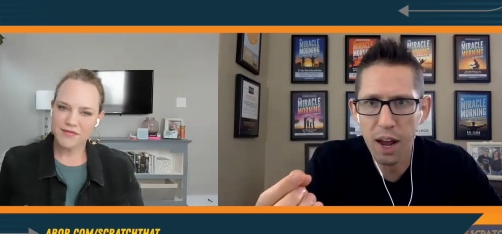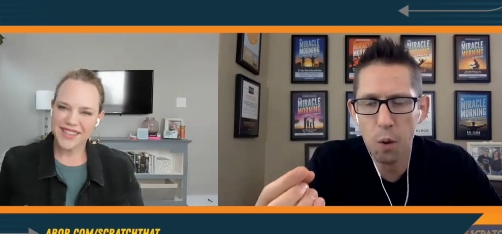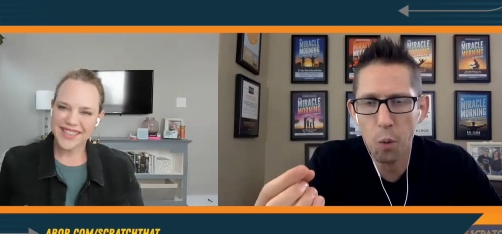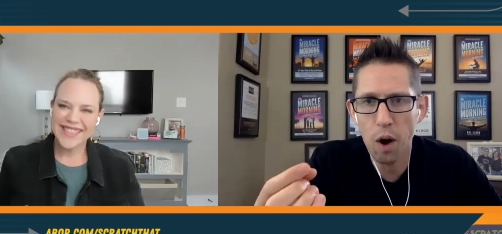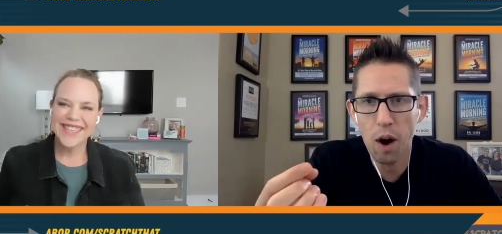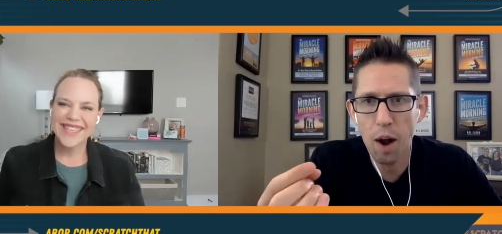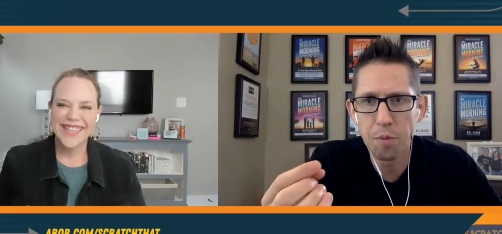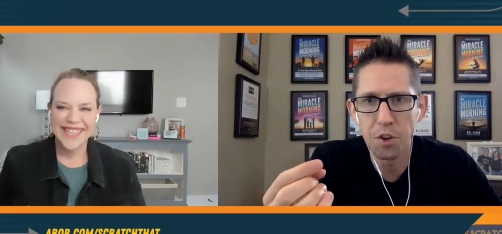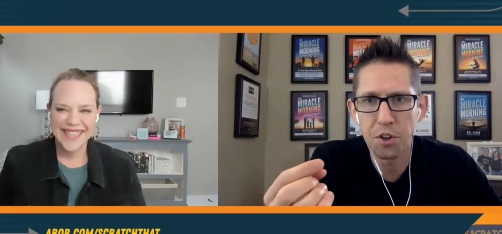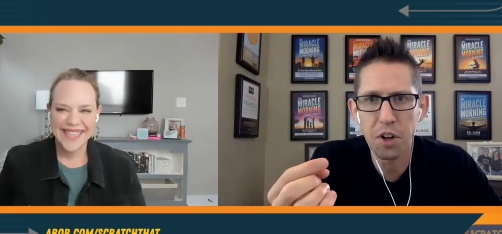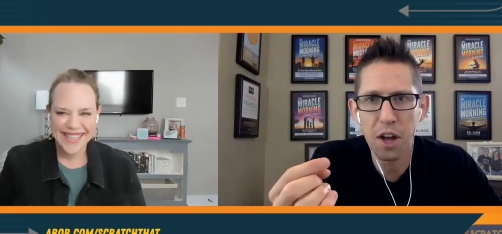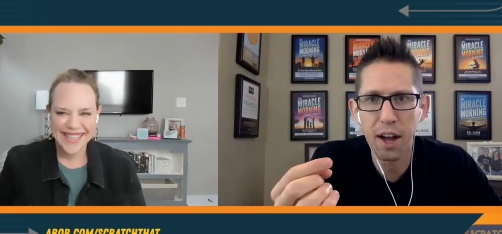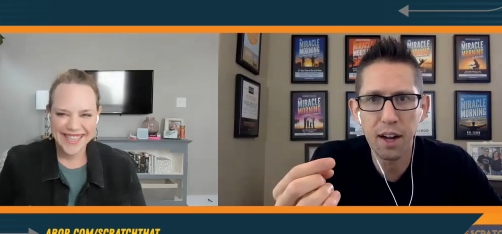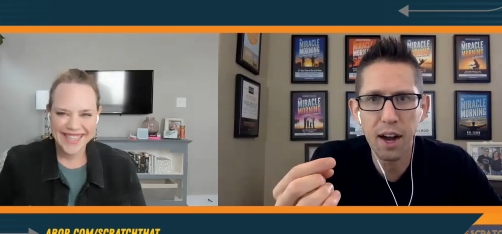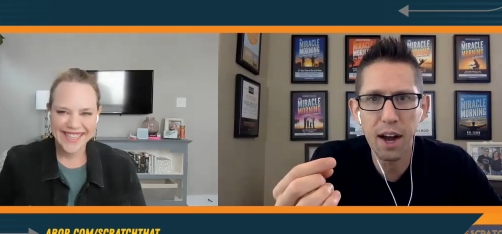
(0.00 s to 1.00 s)
Speaker 1: Where I'm just
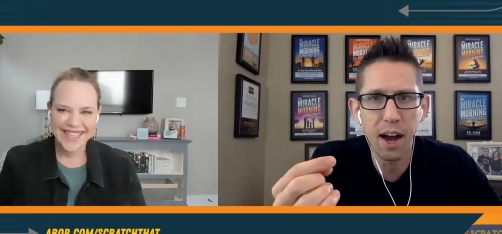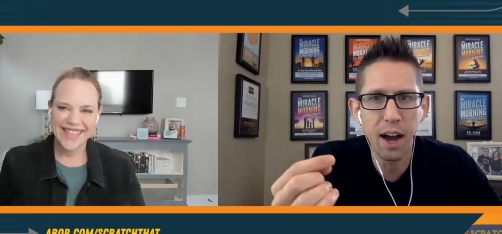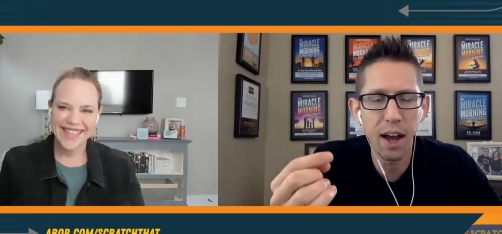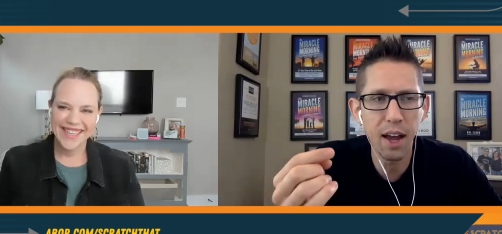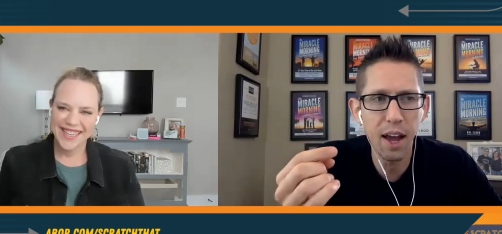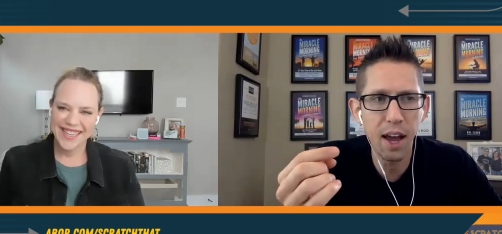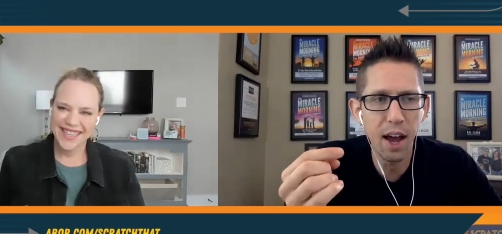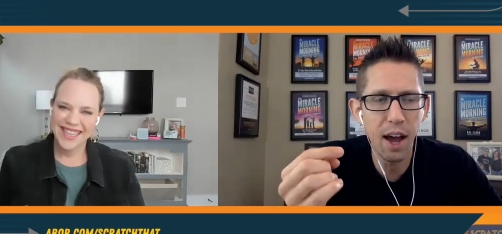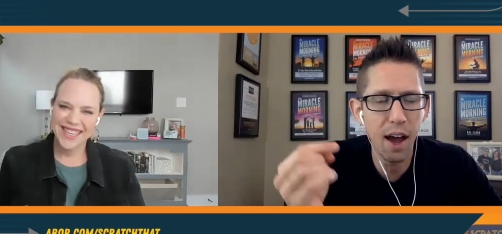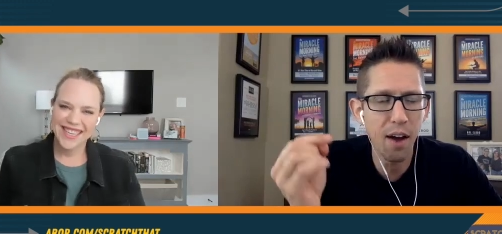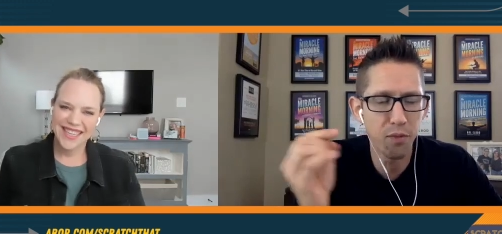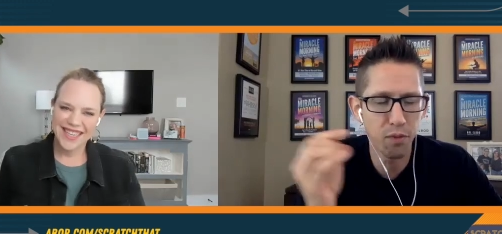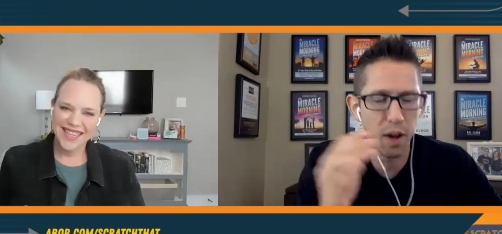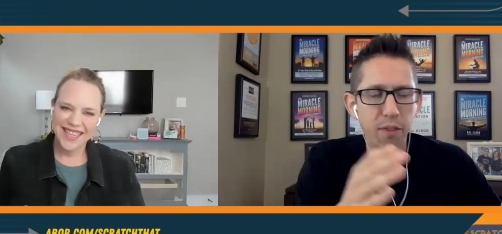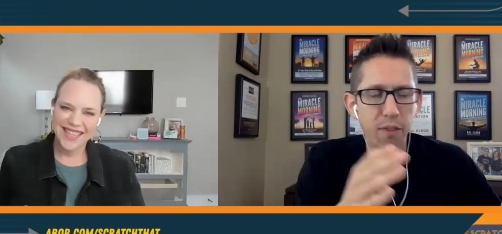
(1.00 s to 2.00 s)
like, I, have
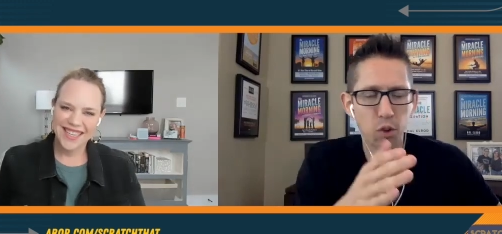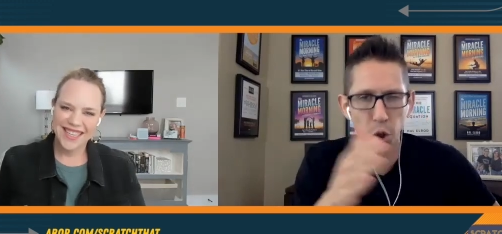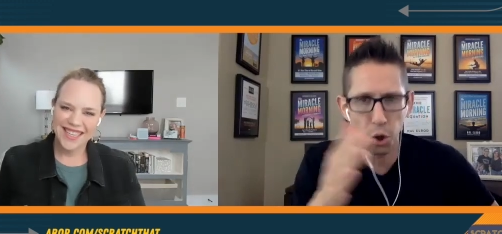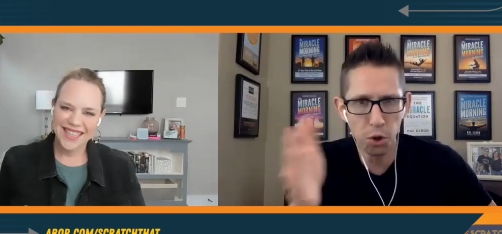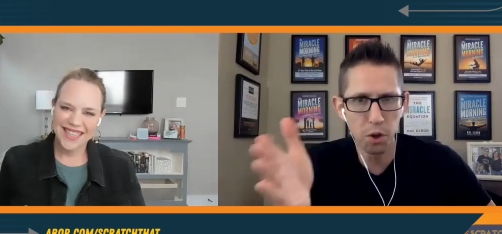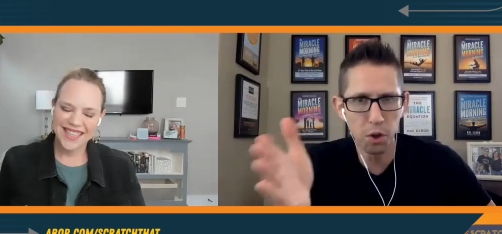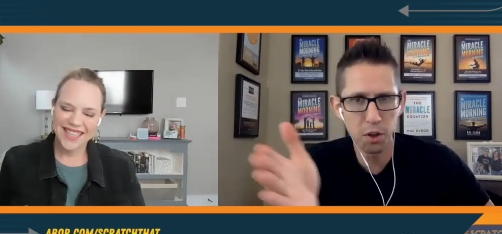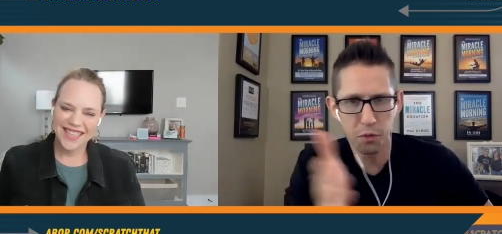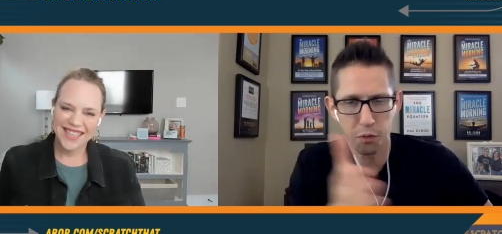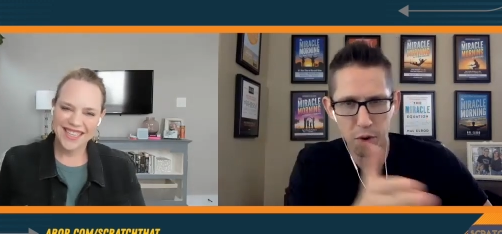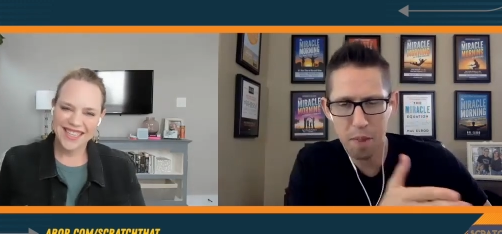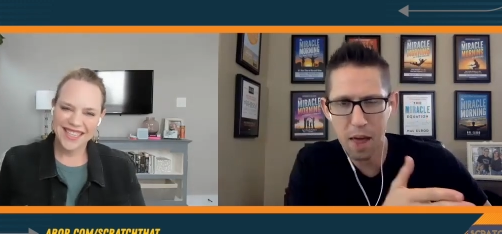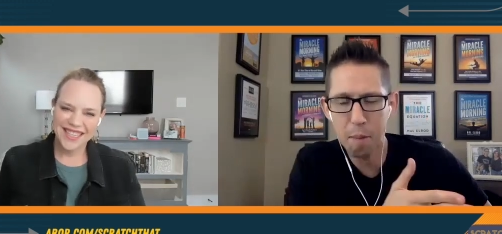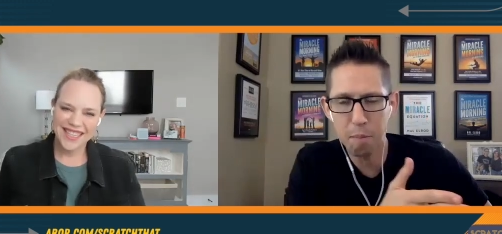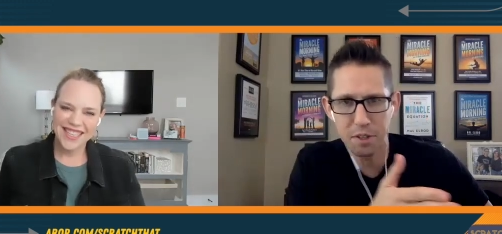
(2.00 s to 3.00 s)
I've learned from
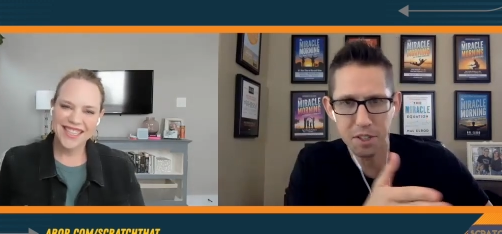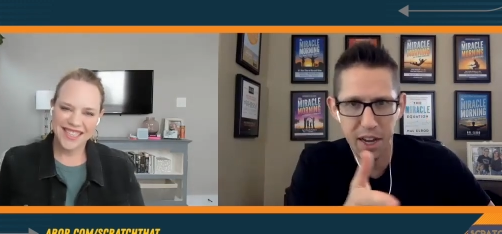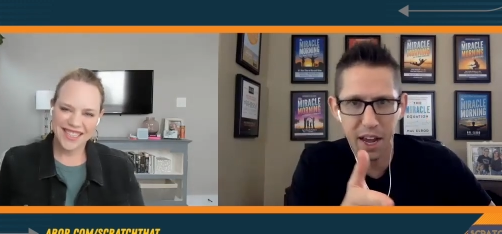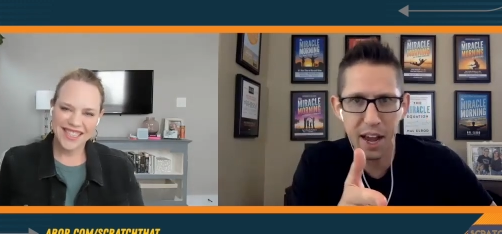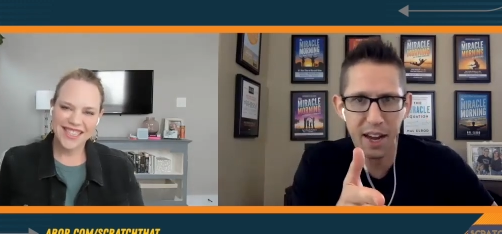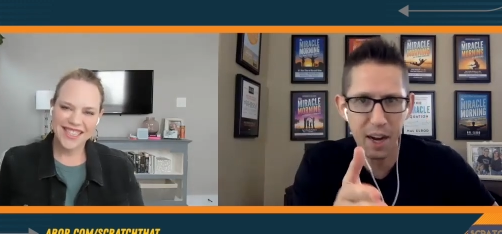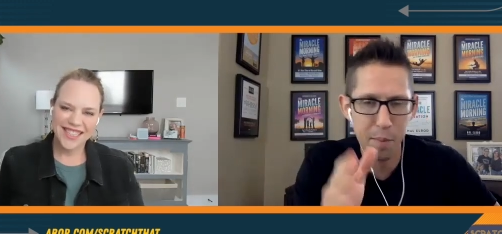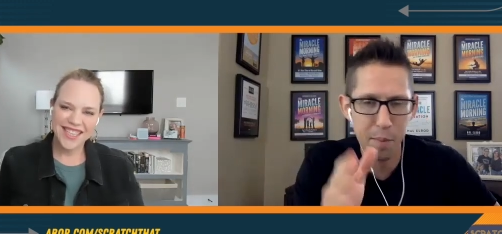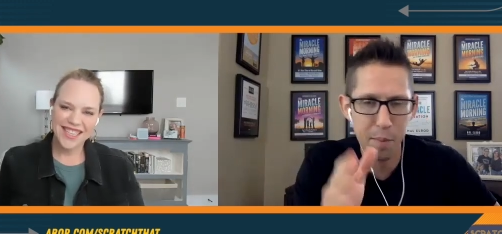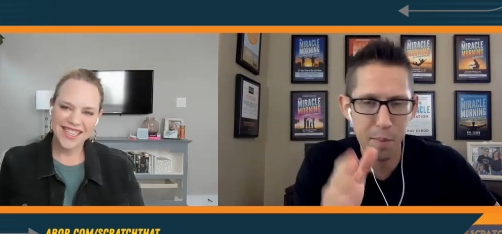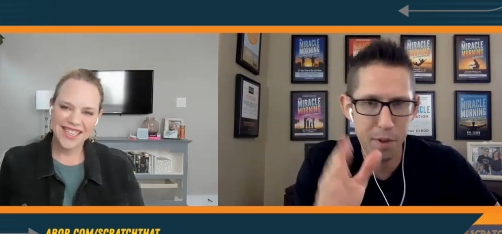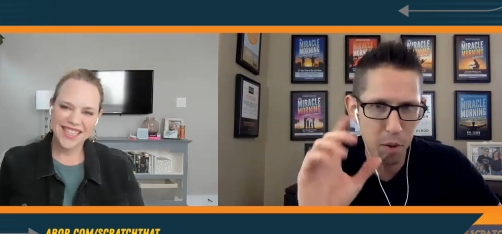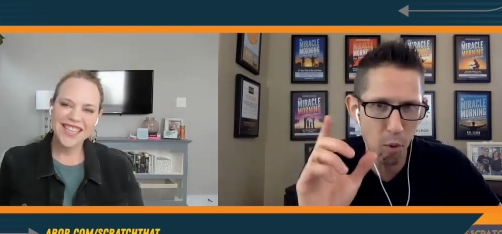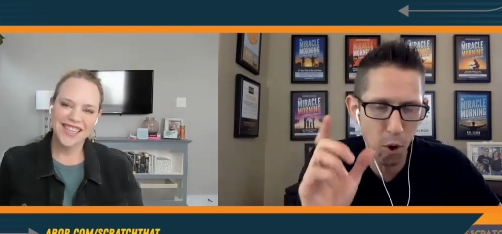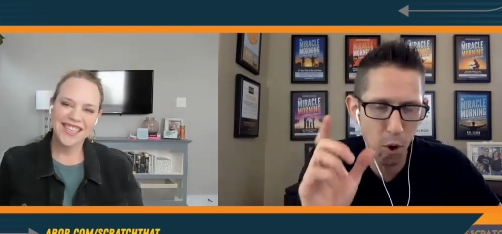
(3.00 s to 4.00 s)
that mistake. I'm a
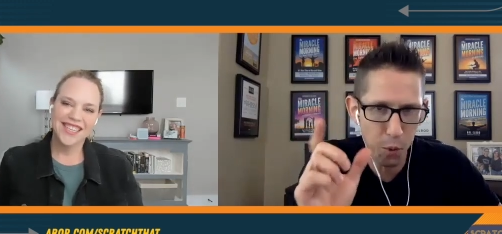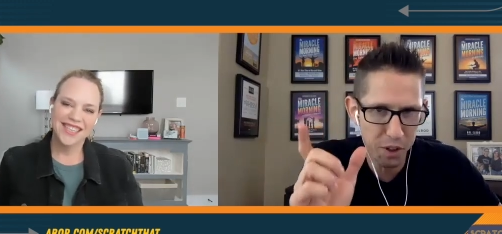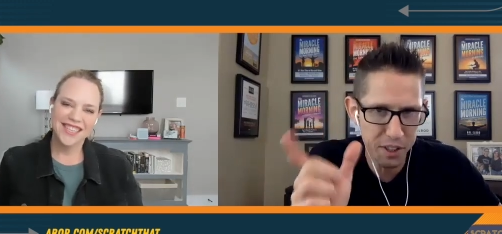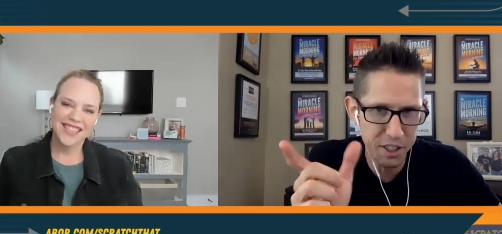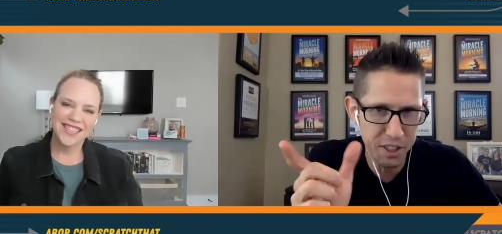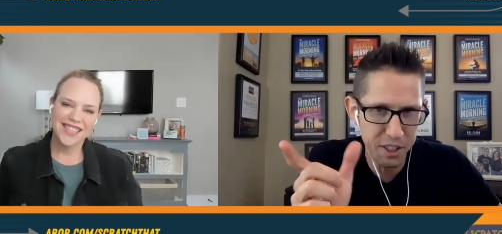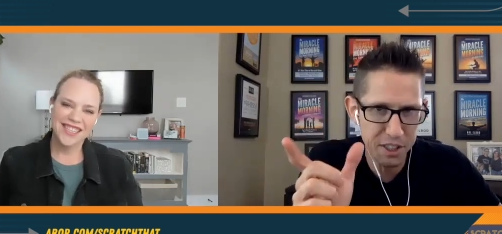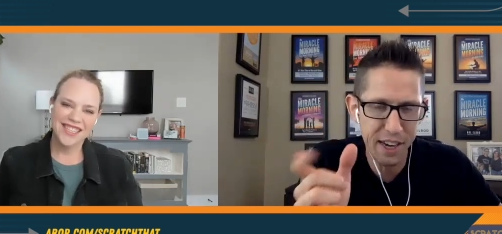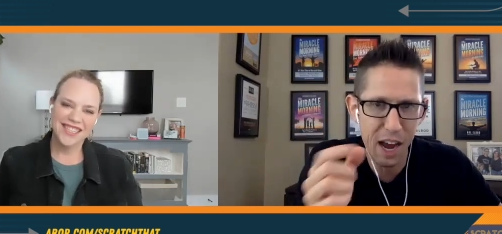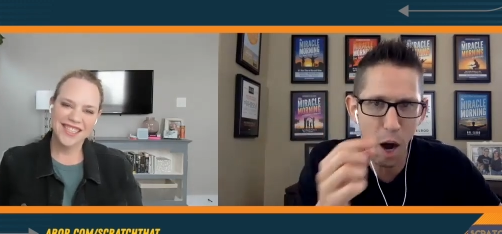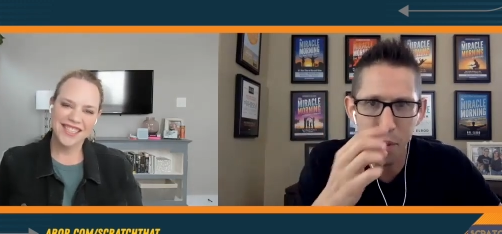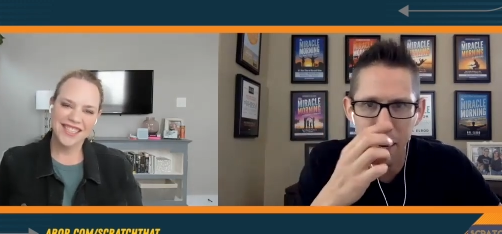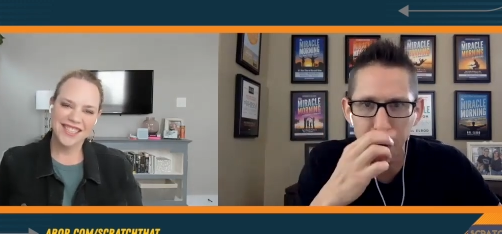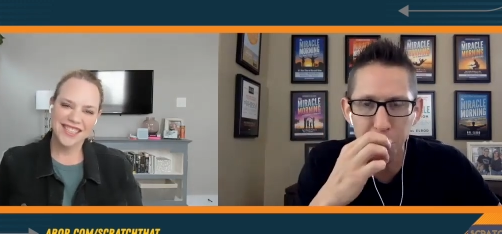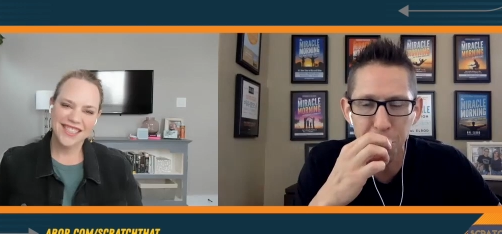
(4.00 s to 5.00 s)
little more realistic now, but
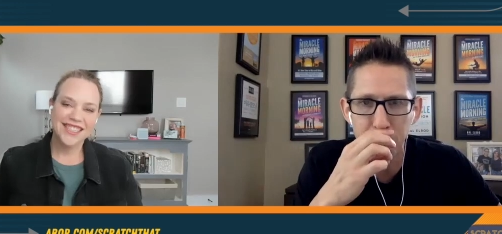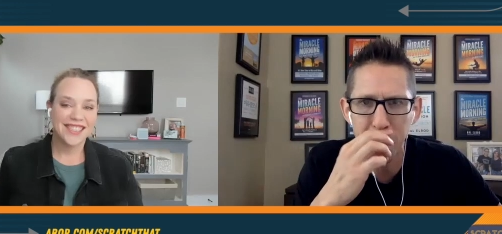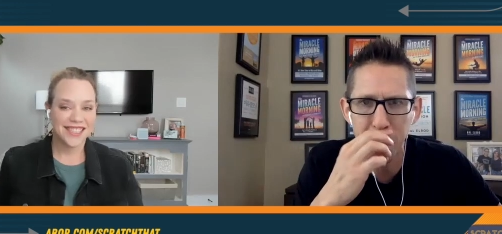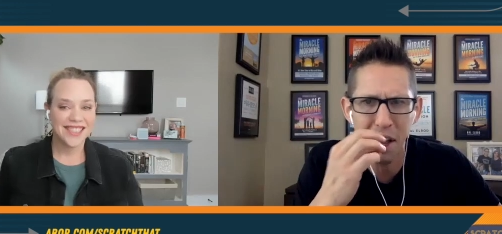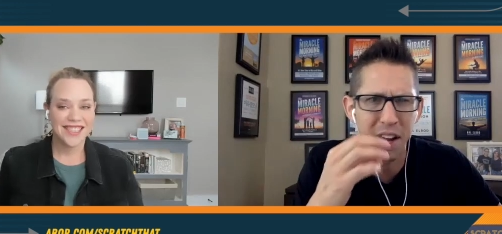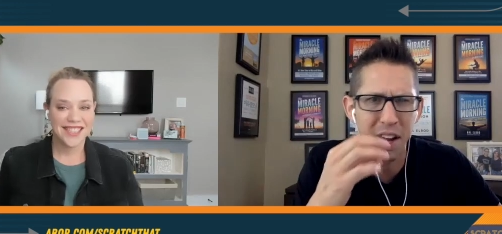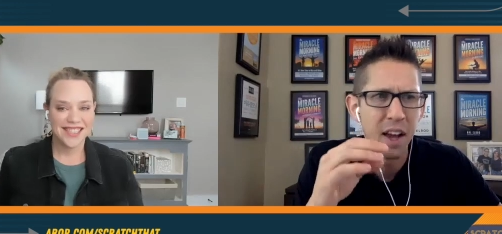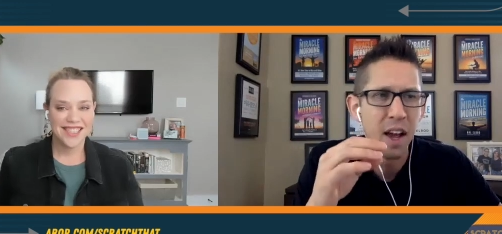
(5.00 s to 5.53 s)
I used to be like,